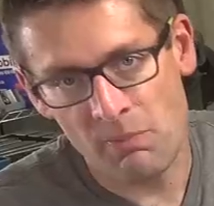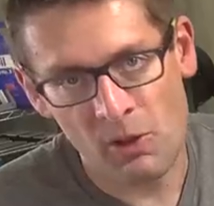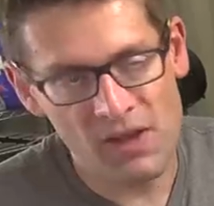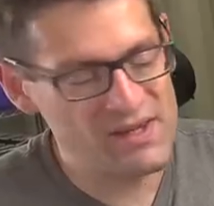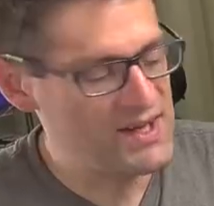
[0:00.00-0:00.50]
you
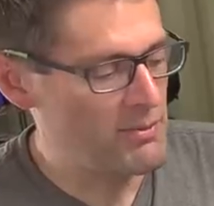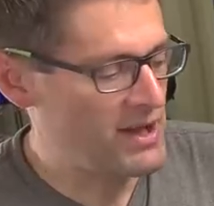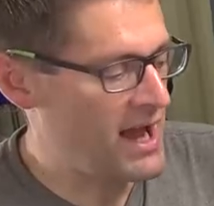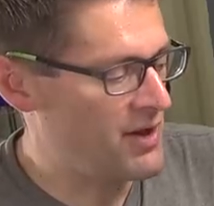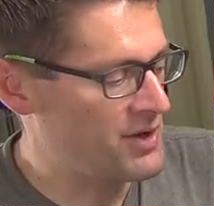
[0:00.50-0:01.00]
pull the
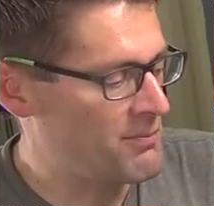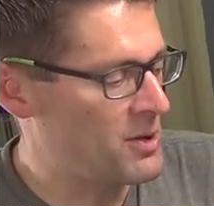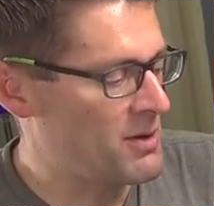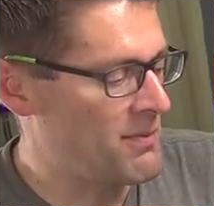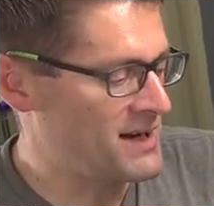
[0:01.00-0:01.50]
assembly out, the
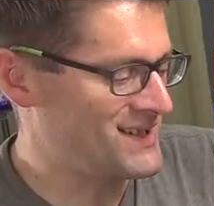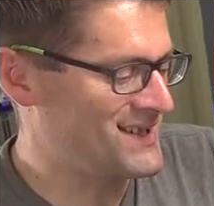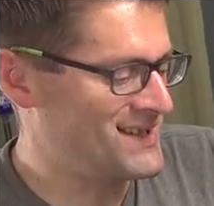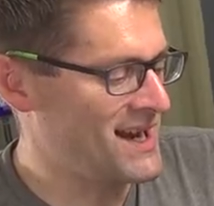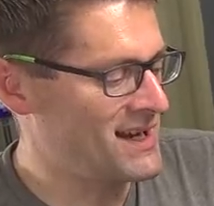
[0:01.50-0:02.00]
bullet might
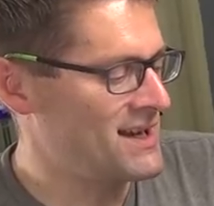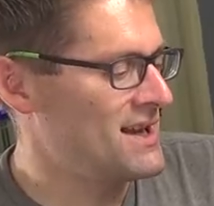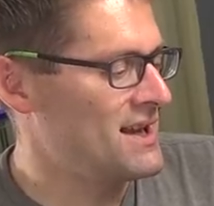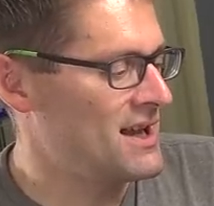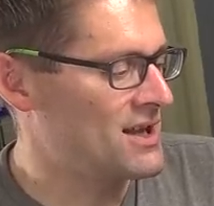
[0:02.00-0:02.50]
stick
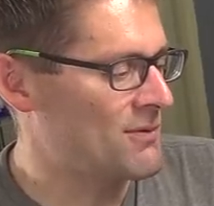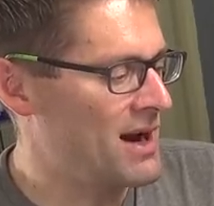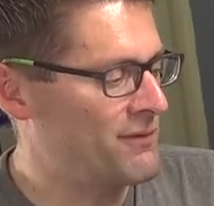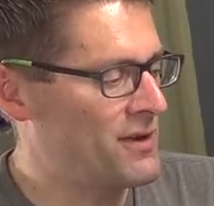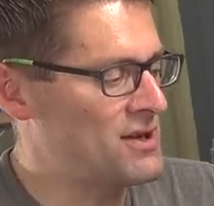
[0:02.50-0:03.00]
in the
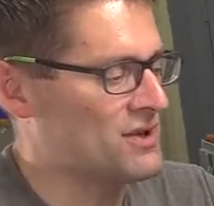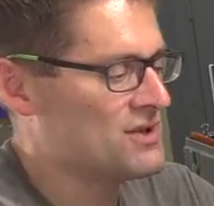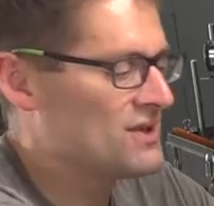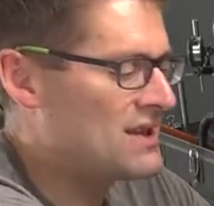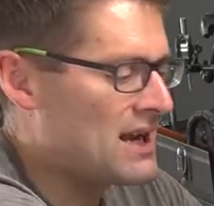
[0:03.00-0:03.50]
rifling. You'll
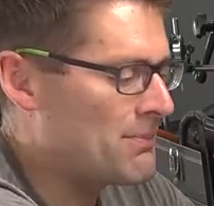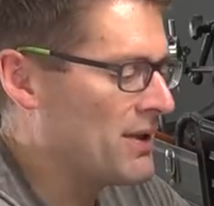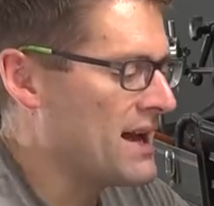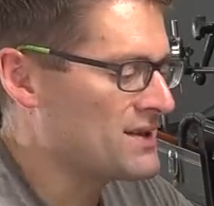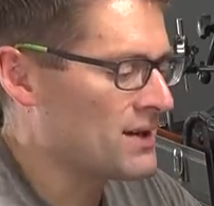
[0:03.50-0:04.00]
take a
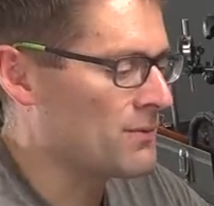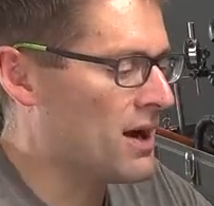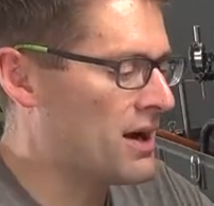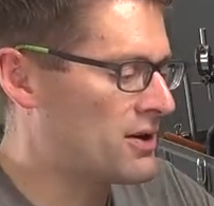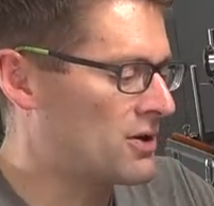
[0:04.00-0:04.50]
plastic
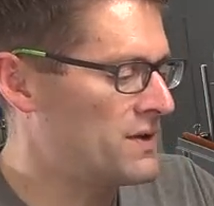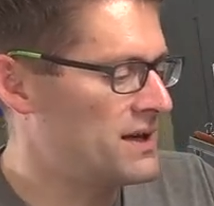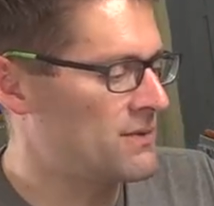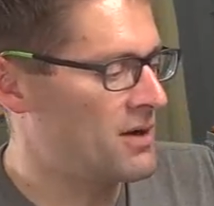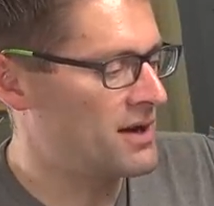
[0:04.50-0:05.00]
rod or a
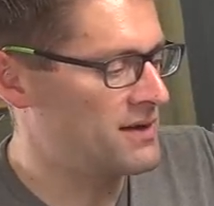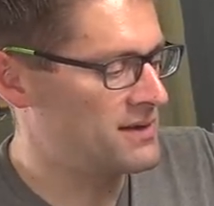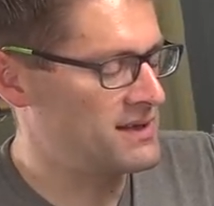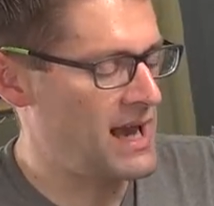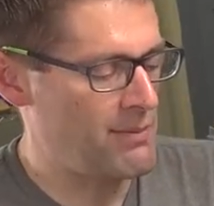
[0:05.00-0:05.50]
cleaning rod and
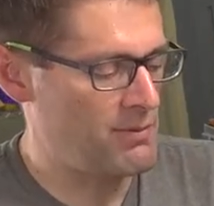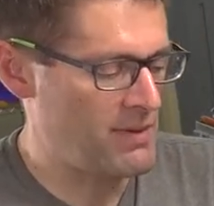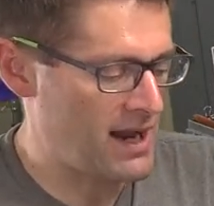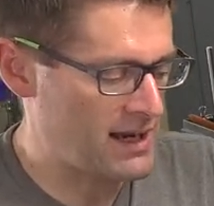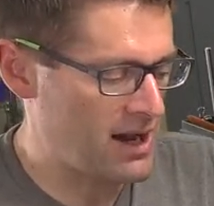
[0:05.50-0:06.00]
tap it
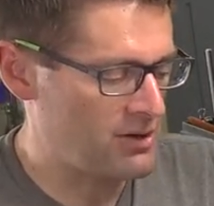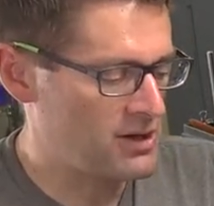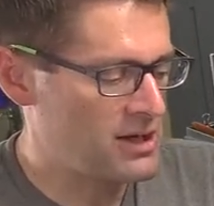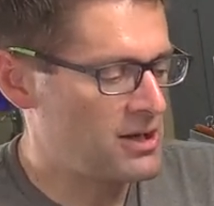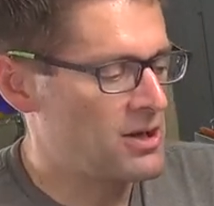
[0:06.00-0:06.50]
back out.
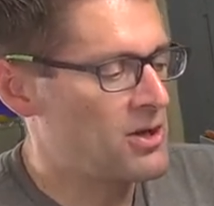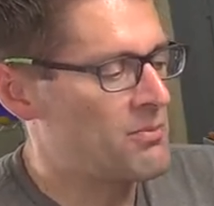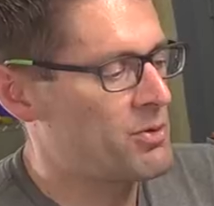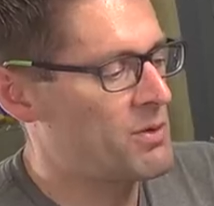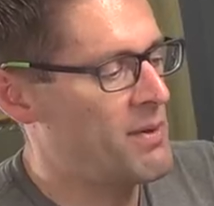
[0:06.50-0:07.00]

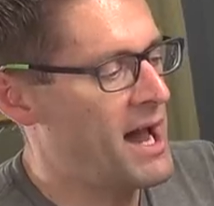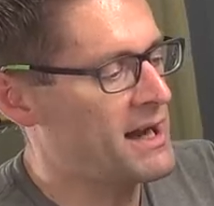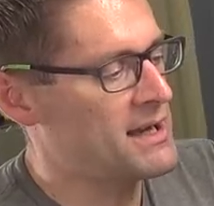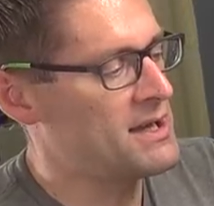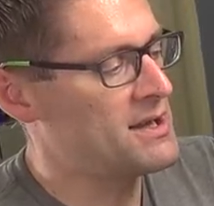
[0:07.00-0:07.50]
Put it
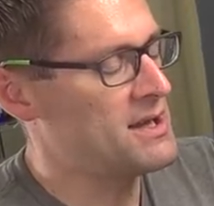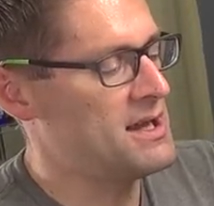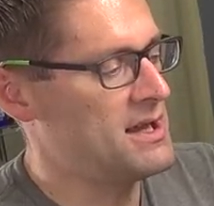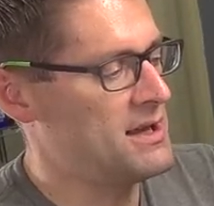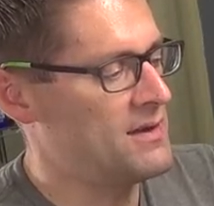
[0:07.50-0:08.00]
back
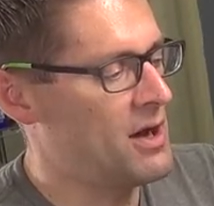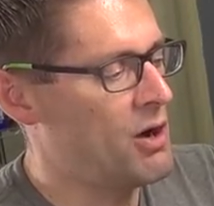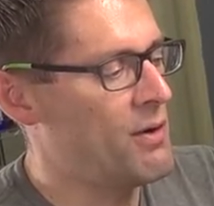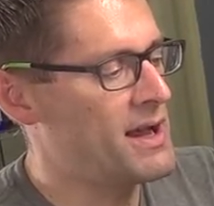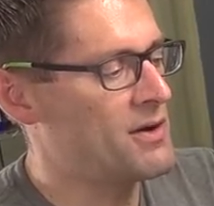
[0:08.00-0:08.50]
in the
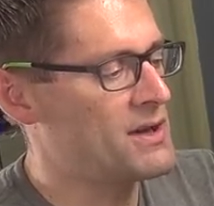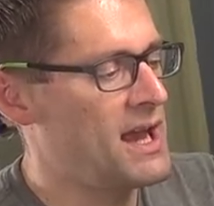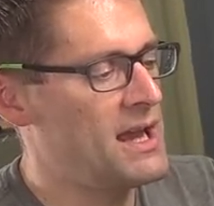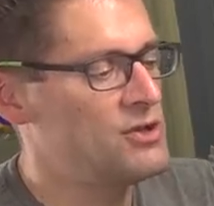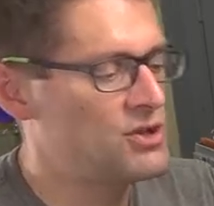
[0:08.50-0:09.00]
OAL
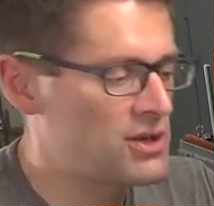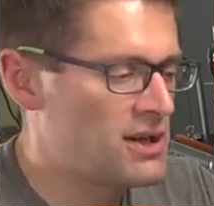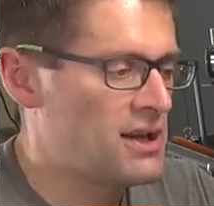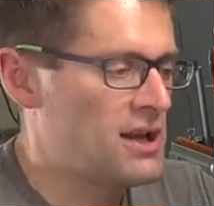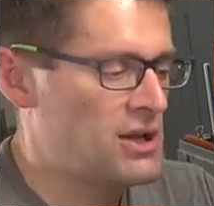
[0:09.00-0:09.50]
gauge.
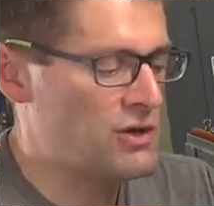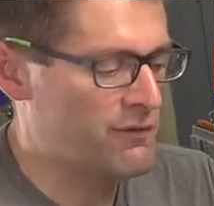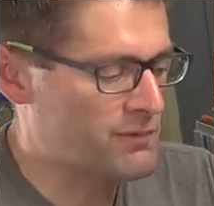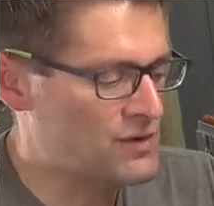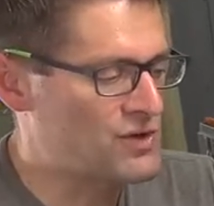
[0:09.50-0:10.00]

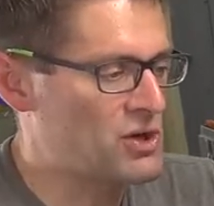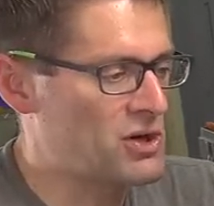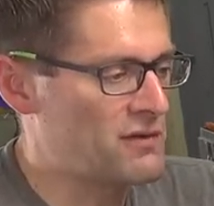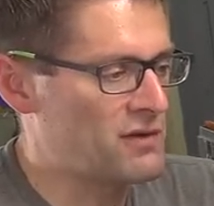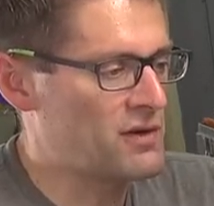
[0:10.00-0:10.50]
You've
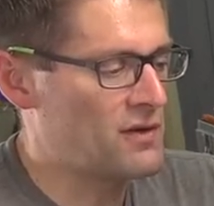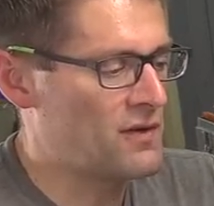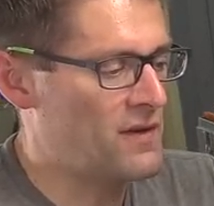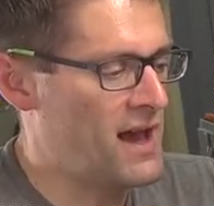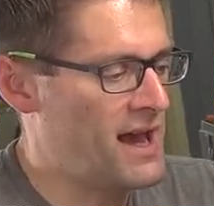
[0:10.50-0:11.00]
preserved
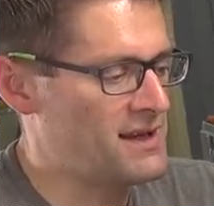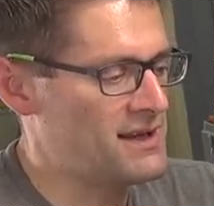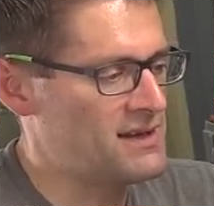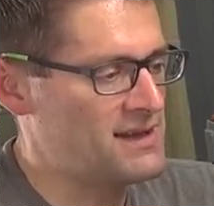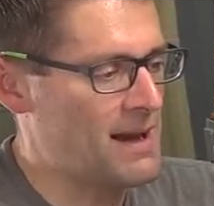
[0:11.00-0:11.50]
that
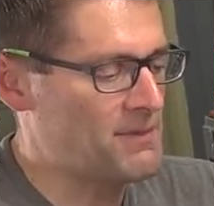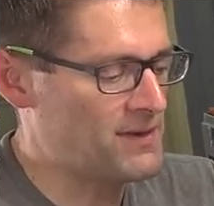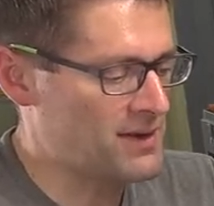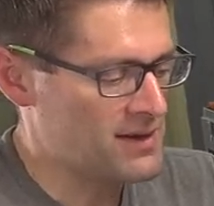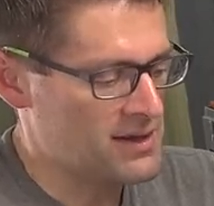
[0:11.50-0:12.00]
depth